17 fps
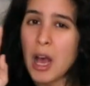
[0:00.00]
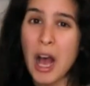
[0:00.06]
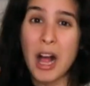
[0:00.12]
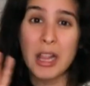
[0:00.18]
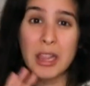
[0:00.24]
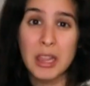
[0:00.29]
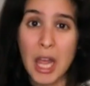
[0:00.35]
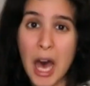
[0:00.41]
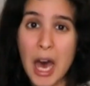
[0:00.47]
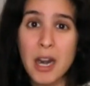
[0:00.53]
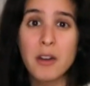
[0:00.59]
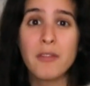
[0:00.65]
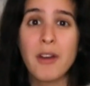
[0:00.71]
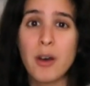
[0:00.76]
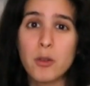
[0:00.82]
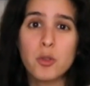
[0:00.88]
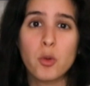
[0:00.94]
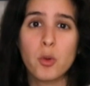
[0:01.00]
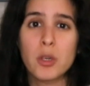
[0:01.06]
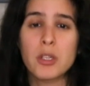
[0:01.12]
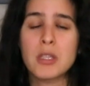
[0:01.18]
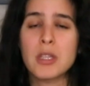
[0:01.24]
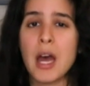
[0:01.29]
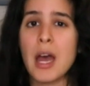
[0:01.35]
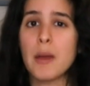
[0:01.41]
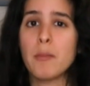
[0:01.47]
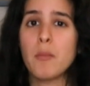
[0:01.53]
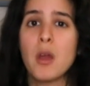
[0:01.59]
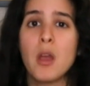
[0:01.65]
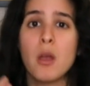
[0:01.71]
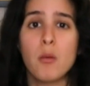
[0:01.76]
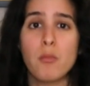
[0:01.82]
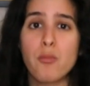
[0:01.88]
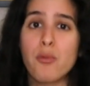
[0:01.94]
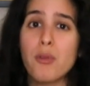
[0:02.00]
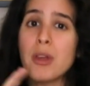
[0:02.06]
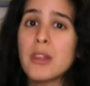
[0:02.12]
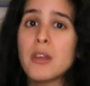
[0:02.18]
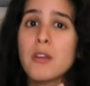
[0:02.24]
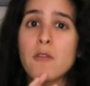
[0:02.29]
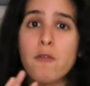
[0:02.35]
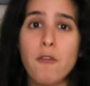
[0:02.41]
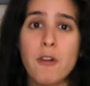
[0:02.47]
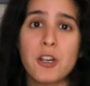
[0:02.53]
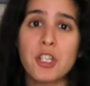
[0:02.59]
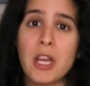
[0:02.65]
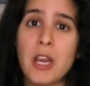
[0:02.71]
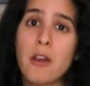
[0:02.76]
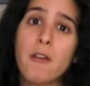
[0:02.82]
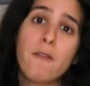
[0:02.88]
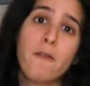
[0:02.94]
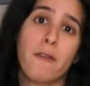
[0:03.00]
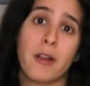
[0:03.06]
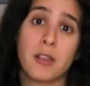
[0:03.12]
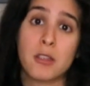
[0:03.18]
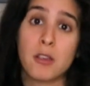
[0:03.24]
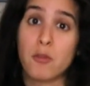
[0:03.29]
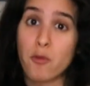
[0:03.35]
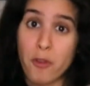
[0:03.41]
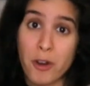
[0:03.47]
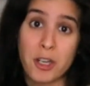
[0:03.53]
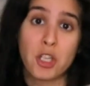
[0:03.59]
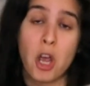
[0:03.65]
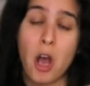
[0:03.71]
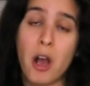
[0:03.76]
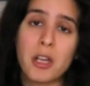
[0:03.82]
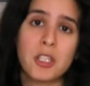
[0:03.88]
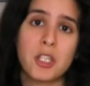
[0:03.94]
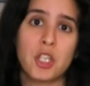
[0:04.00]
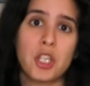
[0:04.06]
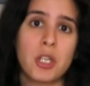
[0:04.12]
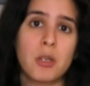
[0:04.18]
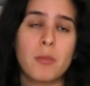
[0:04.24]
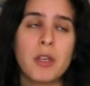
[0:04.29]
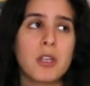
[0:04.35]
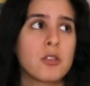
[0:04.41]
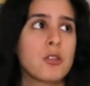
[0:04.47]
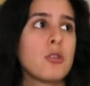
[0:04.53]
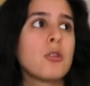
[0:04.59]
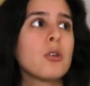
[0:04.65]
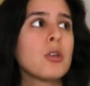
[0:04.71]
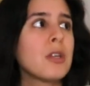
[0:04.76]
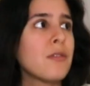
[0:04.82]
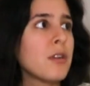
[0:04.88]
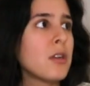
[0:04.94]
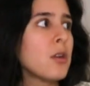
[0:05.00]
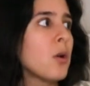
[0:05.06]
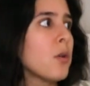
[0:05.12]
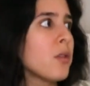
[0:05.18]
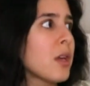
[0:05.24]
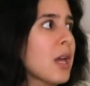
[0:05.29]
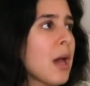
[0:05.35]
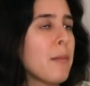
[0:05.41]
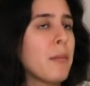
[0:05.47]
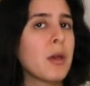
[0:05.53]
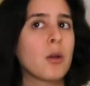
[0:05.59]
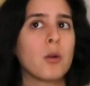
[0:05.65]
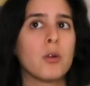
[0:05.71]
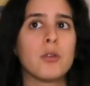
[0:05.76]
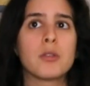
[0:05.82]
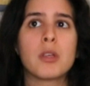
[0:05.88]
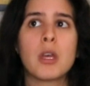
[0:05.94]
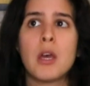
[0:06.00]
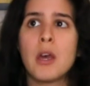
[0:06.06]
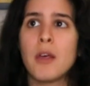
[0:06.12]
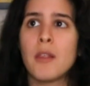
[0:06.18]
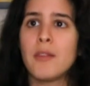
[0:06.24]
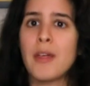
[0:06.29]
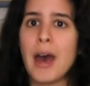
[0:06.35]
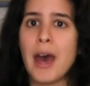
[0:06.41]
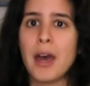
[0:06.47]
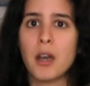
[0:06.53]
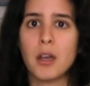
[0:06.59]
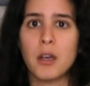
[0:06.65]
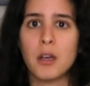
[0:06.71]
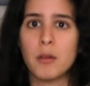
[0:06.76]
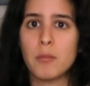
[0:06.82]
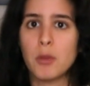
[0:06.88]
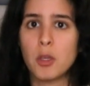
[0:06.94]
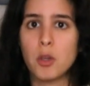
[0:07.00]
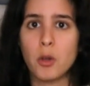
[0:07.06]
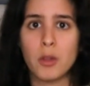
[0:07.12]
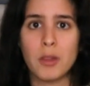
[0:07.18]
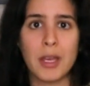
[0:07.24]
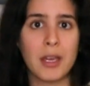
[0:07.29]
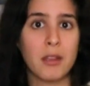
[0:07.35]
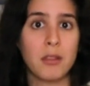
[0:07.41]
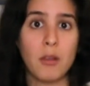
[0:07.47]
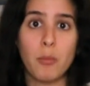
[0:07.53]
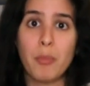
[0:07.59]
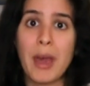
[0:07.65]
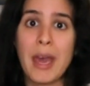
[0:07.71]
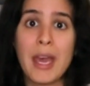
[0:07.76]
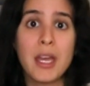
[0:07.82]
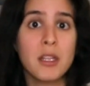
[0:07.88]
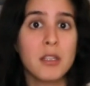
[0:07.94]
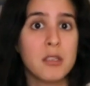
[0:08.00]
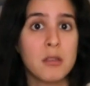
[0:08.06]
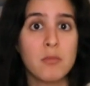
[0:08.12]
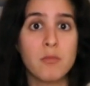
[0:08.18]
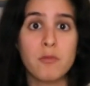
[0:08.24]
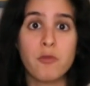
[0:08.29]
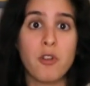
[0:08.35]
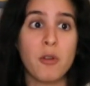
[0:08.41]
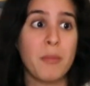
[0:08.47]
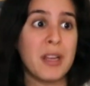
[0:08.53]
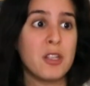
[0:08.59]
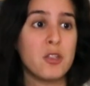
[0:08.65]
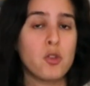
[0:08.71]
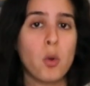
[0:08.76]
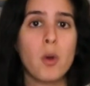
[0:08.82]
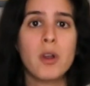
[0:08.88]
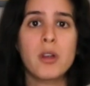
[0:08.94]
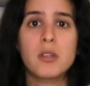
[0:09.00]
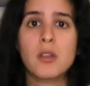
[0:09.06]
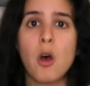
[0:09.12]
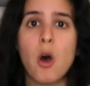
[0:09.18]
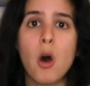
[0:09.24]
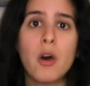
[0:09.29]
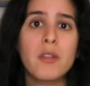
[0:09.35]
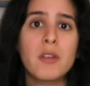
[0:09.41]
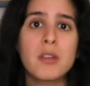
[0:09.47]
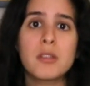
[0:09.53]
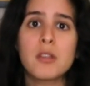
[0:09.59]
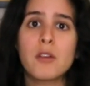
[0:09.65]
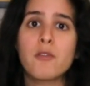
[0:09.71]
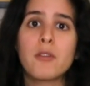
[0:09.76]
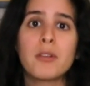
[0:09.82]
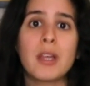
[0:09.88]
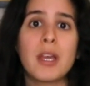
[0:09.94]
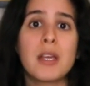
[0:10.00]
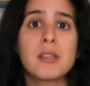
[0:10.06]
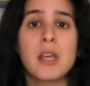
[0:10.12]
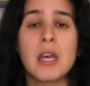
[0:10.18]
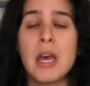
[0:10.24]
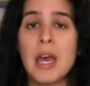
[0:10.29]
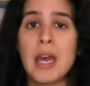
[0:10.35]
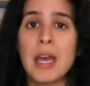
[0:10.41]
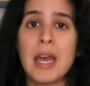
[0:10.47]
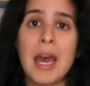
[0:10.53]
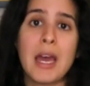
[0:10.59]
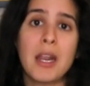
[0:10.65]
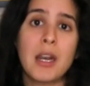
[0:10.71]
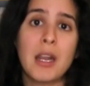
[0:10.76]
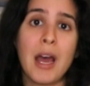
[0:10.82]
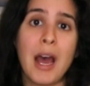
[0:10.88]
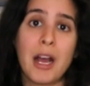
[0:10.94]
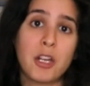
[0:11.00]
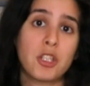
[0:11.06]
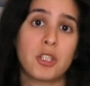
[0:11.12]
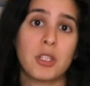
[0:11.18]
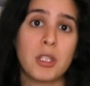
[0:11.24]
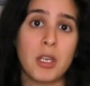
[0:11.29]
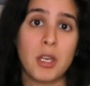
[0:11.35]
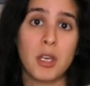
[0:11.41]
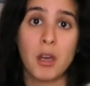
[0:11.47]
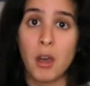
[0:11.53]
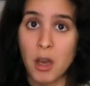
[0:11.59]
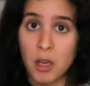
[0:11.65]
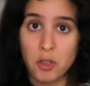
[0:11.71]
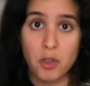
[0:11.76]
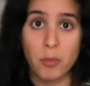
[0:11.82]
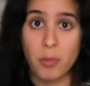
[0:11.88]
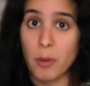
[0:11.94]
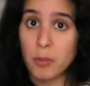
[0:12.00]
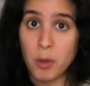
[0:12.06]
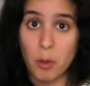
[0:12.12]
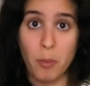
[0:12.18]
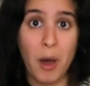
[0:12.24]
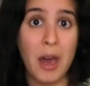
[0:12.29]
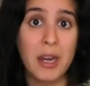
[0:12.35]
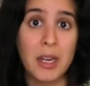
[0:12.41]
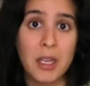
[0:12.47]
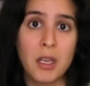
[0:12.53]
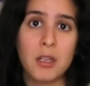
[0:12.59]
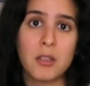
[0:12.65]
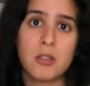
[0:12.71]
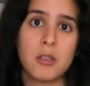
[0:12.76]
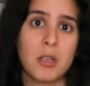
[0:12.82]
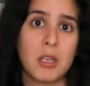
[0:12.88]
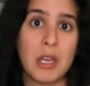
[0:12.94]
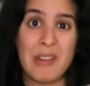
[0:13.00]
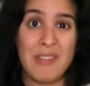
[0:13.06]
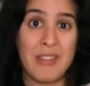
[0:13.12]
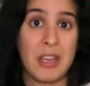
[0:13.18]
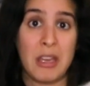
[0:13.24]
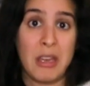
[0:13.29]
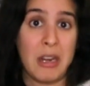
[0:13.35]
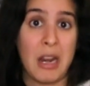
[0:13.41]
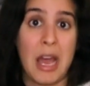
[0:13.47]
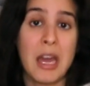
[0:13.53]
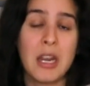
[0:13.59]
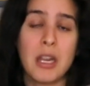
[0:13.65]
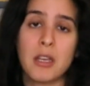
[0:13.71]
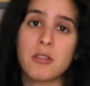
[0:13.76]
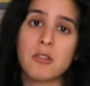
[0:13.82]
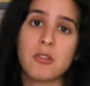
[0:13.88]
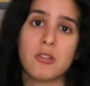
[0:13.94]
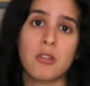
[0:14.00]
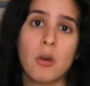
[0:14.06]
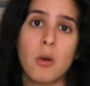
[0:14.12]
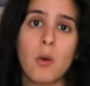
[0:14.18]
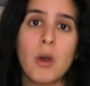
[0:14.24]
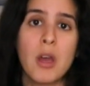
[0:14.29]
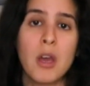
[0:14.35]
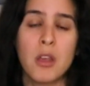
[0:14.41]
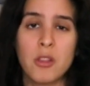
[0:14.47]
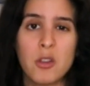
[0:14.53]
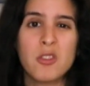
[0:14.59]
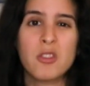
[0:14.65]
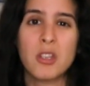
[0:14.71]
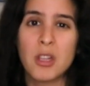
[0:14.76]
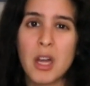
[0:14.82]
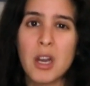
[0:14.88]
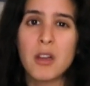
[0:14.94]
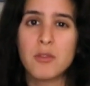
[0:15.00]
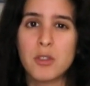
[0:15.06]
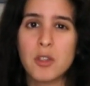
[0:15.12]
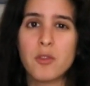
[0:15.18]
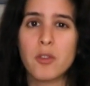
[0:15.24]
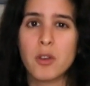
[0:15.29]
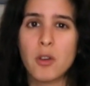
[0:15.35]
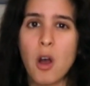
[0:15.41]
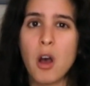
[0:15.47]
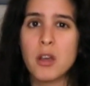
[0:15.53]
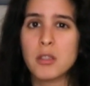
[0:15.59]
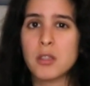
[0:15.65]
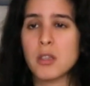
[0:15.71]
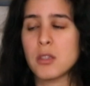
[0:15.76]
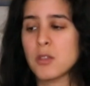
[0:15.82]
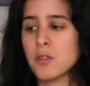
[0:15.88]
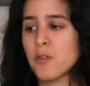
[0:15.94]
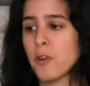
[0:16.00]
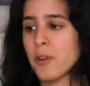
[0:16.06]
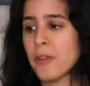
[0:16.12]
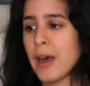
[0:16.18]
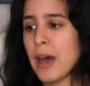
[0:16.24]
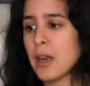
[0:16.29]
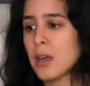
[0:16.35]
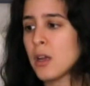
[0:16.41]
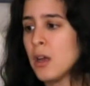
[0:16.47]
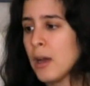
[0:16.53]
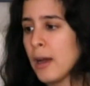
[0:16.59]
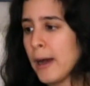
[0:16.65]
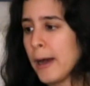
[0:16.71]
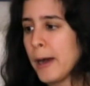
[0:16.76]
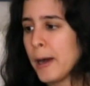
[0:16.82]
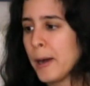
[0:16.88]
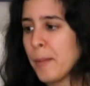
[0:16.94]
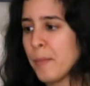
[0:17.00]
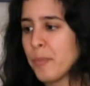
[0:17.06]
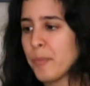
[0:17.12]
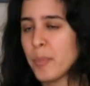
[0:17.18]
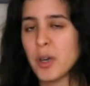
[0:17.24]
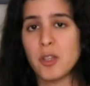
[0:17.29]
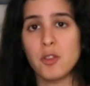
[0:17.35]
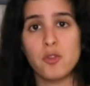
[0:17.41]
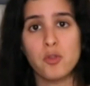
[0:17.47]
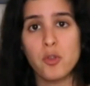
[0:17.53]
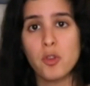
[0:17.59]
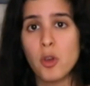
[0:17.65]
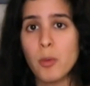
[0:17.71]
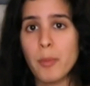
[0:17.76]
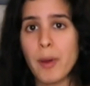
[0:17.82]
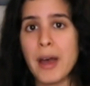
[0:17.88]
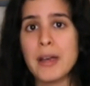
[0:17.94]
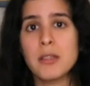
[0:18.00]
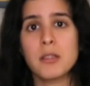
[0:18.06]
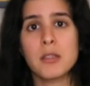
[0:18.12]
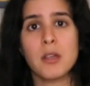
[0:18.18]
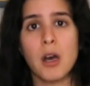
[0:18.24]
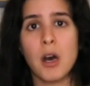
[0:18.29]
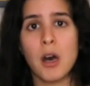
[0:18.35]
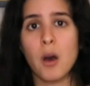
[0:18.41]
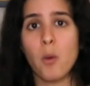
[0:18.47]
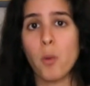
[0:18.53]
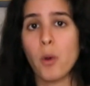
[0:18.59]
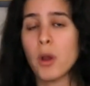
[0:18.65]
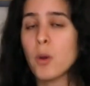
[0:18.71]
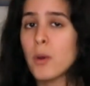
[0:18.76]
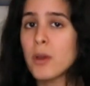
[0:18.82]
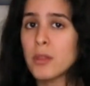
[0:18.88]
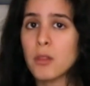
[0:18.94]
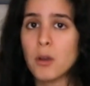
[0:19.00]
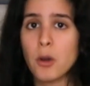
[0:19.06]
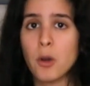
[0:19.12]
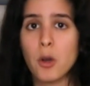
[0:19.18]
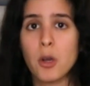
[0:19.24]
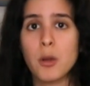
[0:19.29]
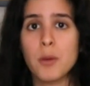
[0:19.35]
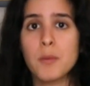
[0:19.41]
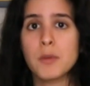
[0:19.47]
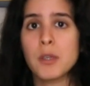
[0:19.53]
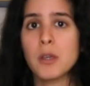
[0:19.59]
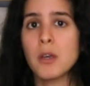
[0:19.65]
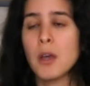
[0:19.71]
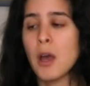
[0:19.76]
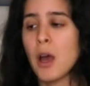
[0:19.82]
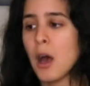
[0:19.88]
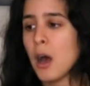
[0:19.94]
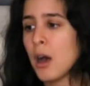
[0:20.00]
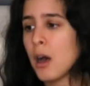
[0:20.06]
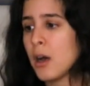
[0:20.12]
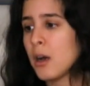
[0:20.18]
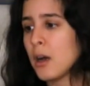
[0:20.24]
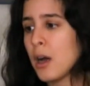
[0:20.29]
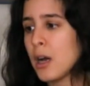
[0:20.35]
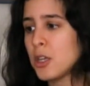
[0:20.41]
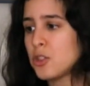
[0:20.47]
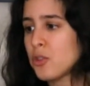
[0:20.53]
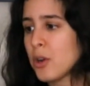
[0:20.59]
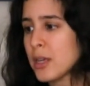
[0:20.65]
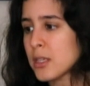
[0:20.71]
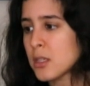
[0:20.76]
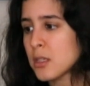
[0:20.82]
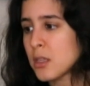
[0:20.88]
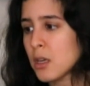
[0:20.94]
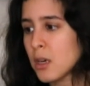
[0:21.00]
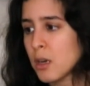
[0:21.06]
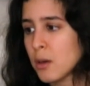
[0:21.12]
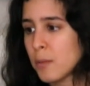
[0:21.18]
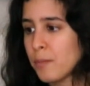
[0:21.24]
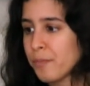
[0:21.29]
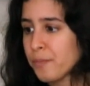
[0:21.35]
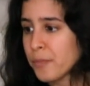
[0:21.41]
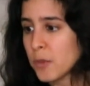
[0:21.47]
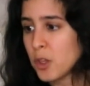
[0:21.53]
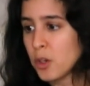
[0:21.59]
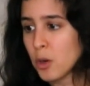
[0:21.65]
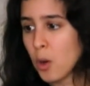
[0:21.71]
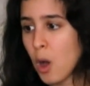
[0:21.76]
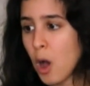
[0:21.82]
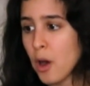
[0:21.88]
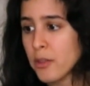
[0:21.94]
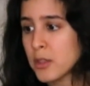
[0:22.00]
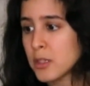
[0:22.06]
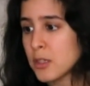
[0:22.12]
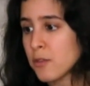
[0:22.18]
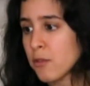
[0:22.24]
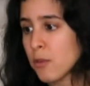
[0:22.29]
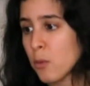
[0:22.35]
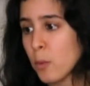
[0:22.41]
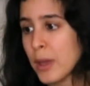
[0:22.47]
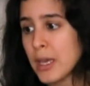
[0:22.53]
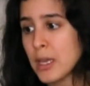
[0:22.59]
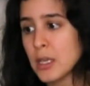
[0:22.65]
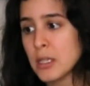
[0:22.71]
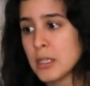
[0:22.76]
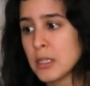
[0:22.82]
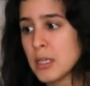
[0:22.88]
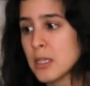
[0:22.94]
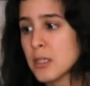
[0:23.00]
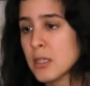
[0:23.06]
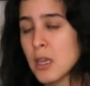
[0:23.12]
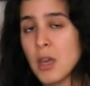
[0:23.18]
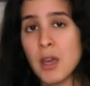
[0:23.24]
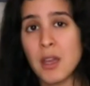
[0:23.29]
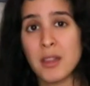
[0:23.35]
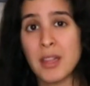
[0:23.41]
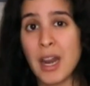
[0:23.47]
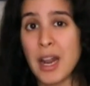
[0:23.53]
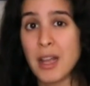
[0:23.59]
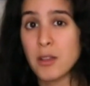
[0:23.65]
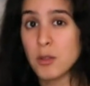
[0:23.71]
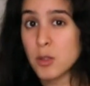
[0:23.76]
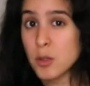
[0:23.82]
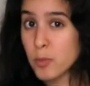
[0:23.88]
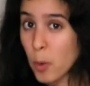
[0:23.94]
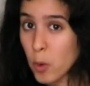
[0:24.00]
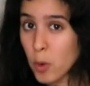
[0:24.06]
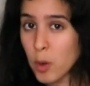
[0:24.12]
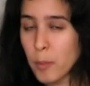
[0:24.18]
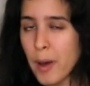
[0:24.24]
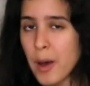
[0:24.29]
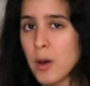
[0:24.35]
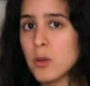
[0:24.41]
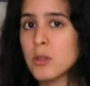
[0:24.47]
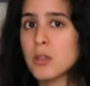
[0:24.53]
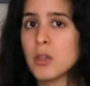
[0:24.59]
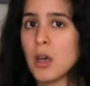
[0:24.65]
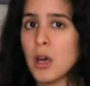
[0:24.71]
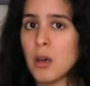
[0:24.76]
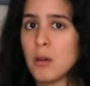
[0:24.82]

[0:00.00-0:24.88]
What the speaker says: A lot of outdoors time. Breathe in fresh air and fresh oxygen, because you don't even know the chemicals that, you know, like the paint from indoors, all these different things can actually trip up the body into giving it headaches. So there's a lot of different causes for that. But do your best, work with the herbs, address the, you know, all the different weaknesses that I spoke about,